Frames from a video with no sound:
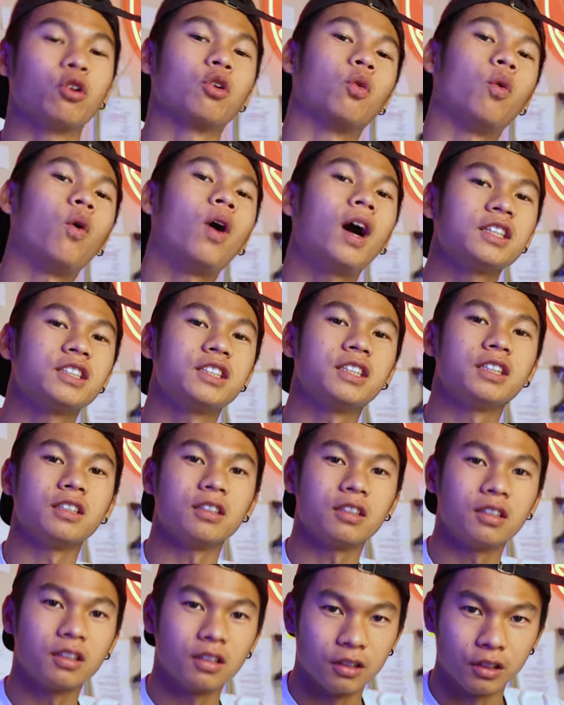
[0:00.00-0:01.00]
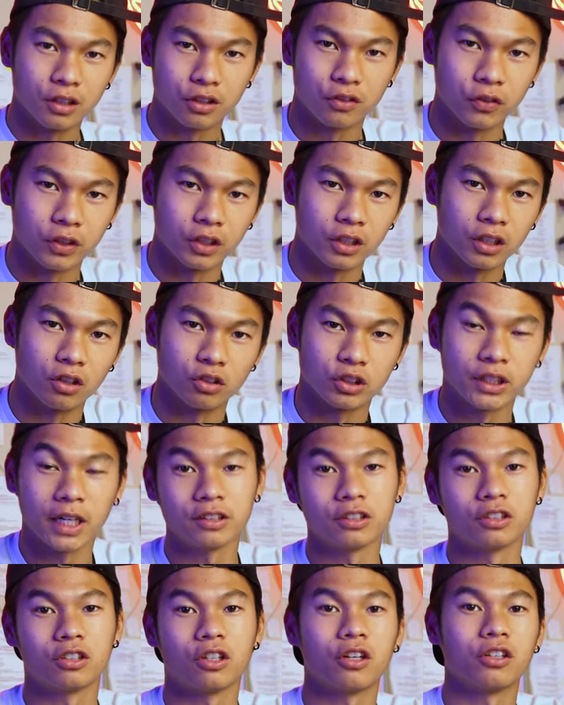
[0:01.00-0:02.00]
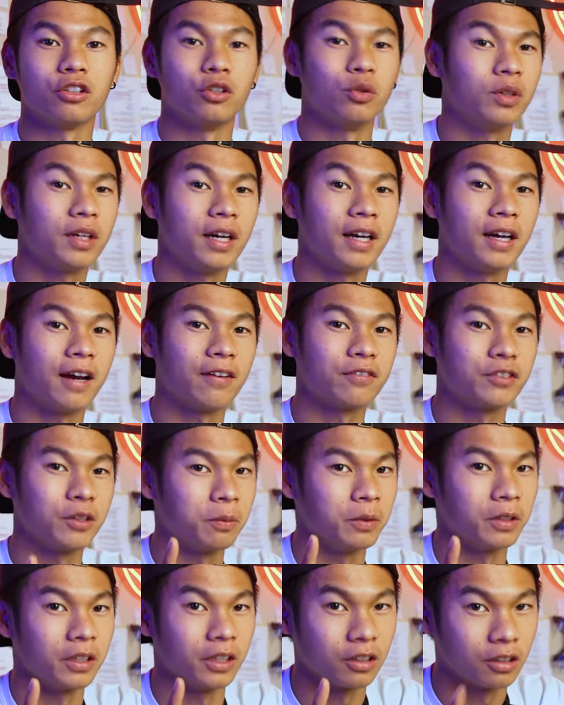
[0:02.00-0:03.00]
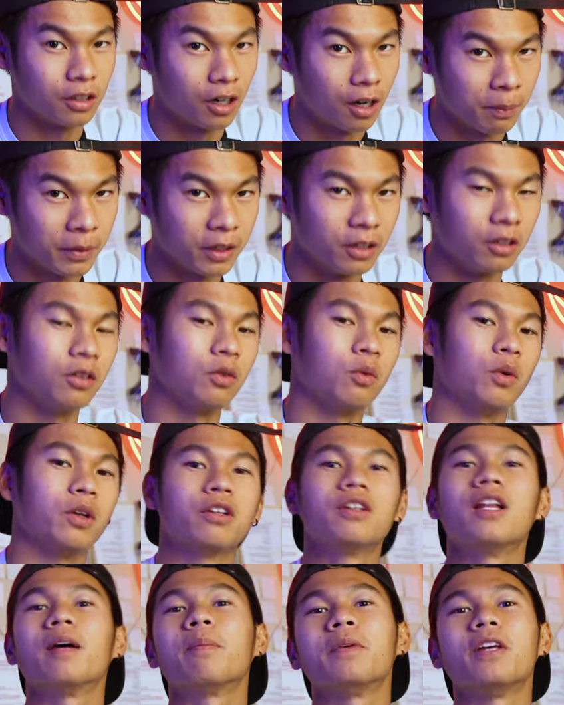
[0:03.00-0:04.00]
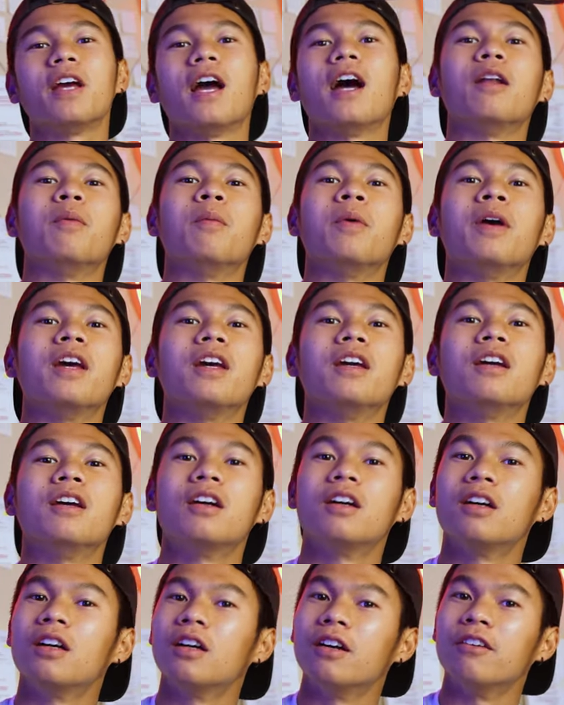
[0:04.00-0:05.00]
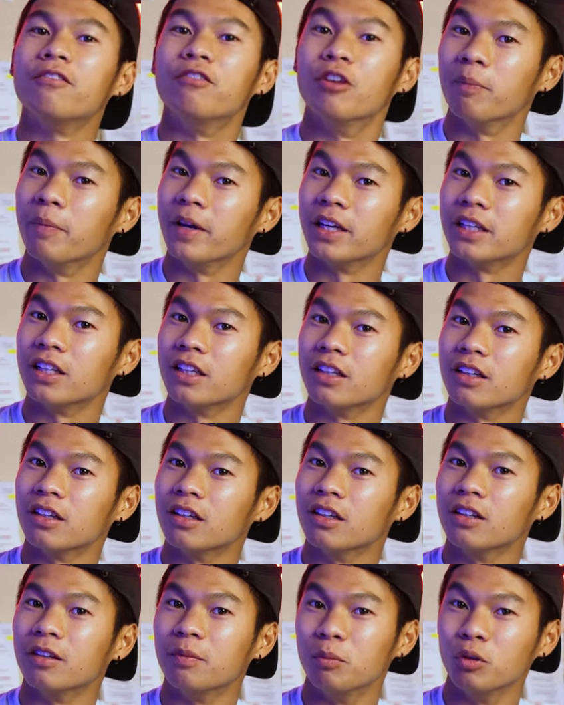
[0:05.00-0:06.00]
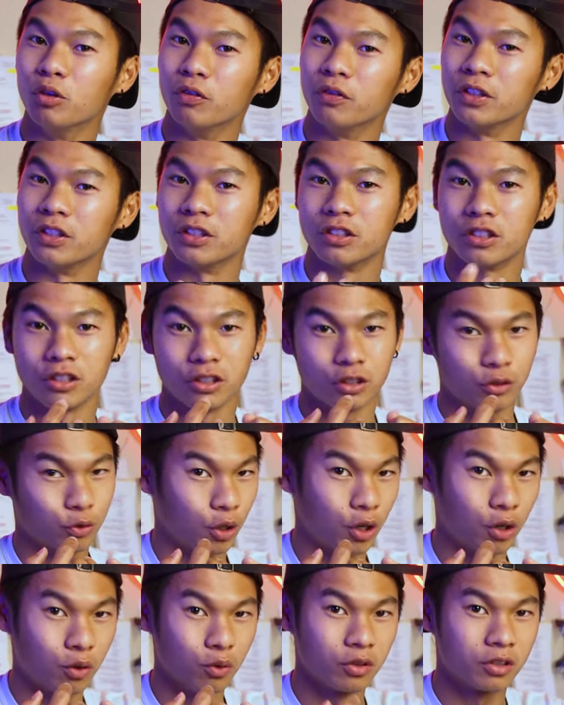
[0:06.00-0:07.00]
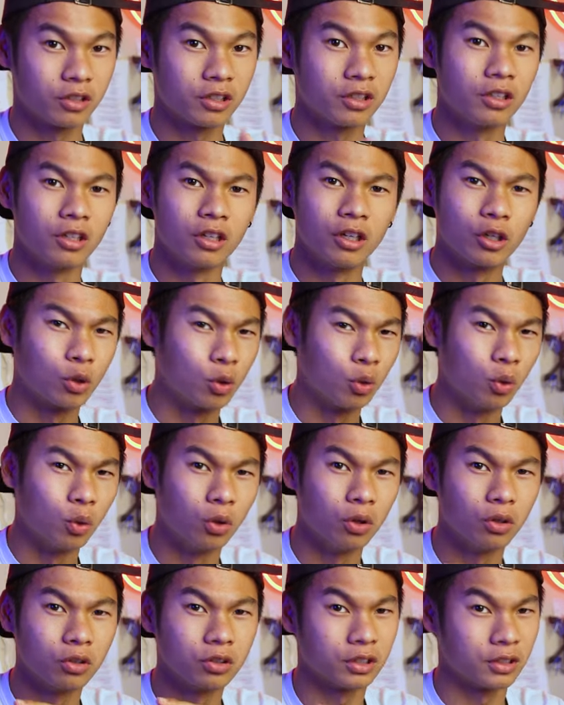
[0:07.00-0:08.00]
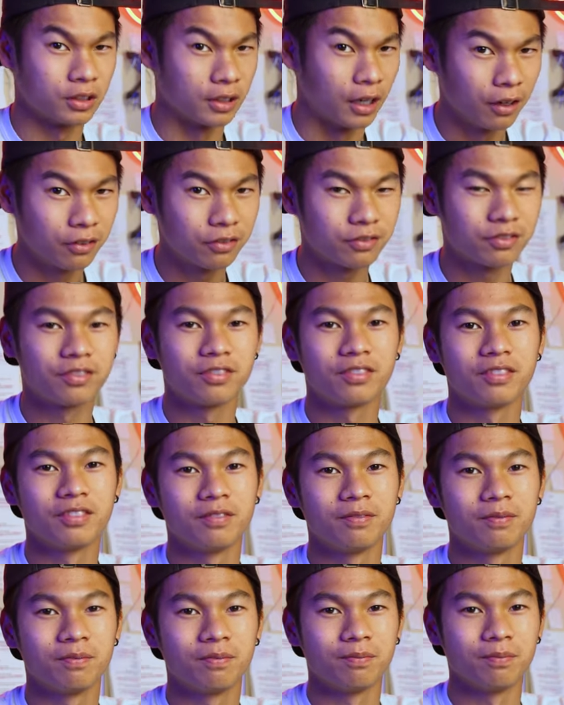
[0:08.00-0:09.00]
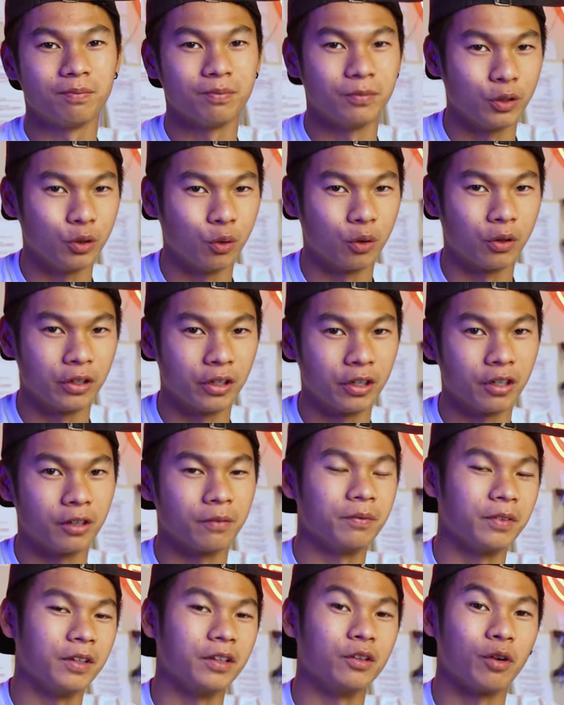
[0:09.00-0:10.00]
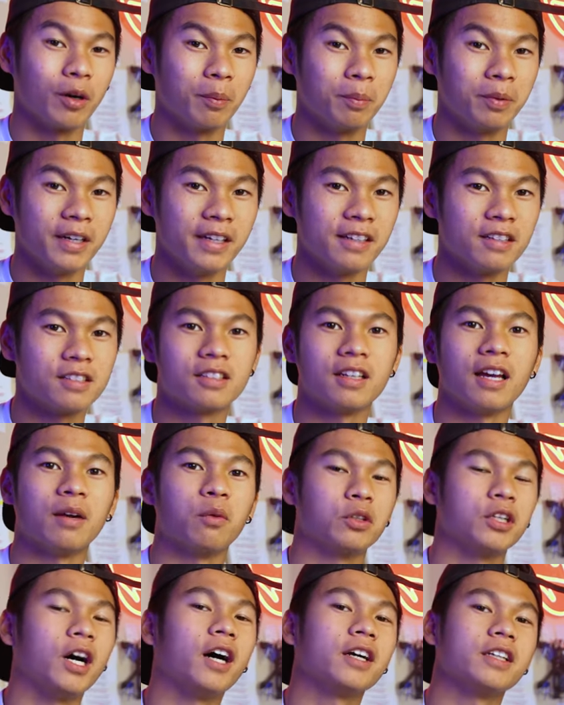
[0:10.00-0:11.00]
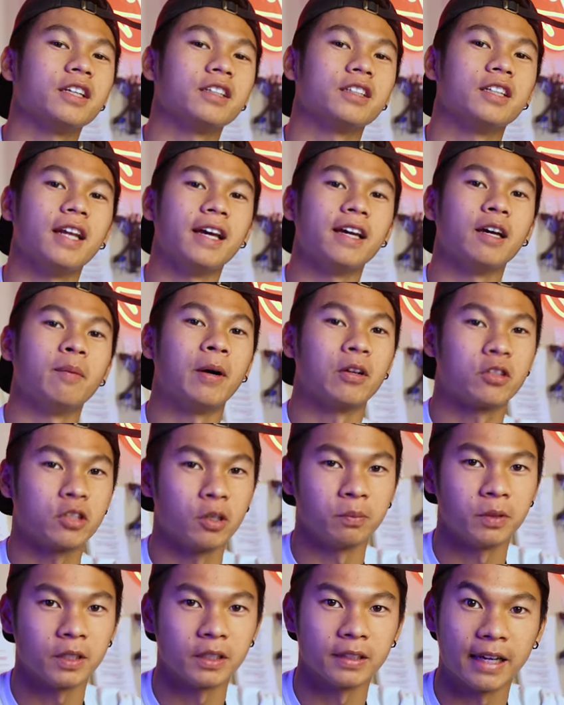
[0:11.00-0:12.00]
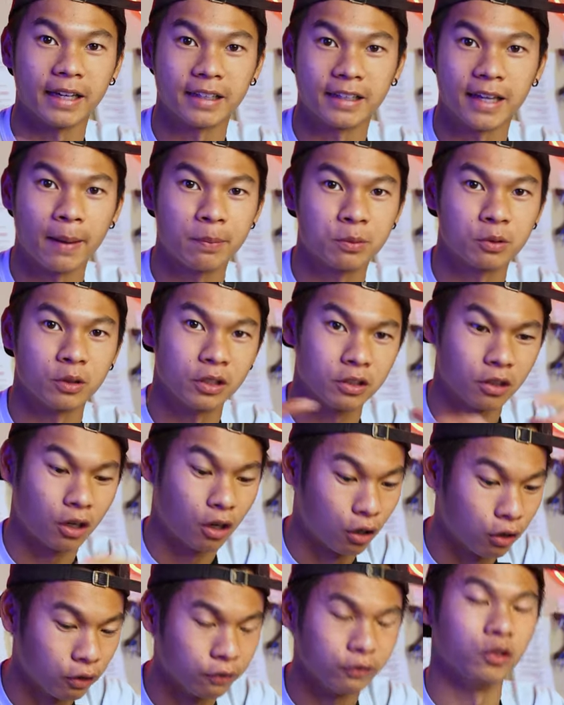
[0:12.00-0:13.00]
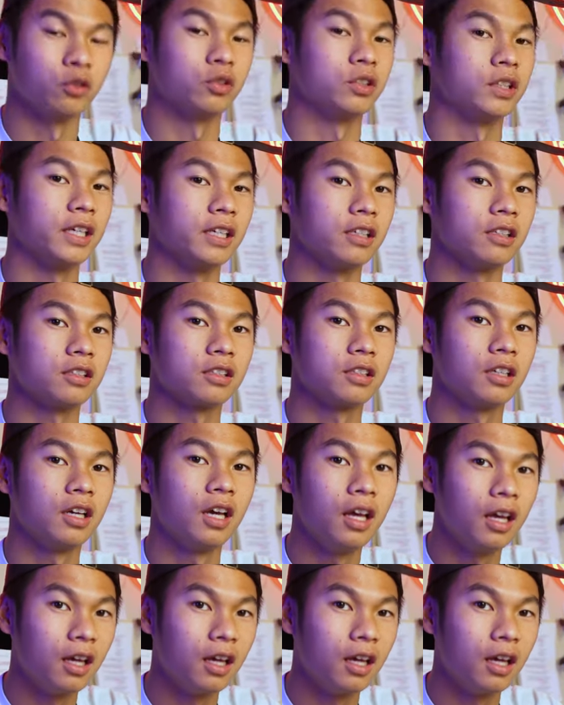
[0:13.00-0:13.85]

you are watching this video, chances are you and I have something in common. Whether that be anime, filmmaking, movies, drones, cool stuff, you are here in the right place. And we're talking today about something that encapsulates all of those things.